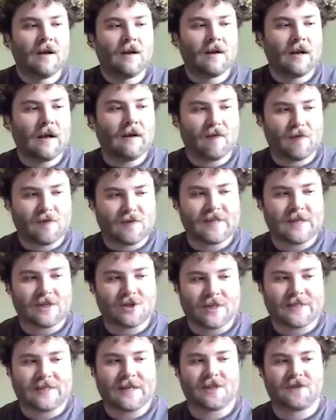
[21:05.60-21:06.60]
that of
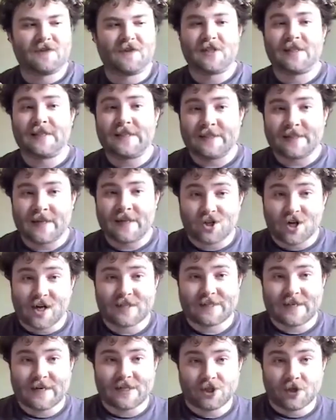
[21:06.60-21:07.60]
centralization versus
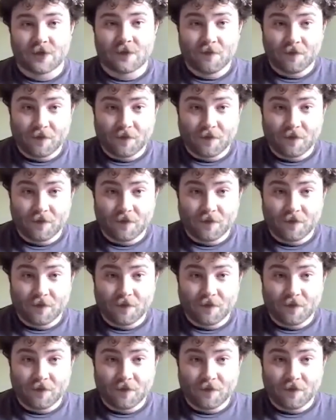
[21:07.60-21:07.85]
decentralization.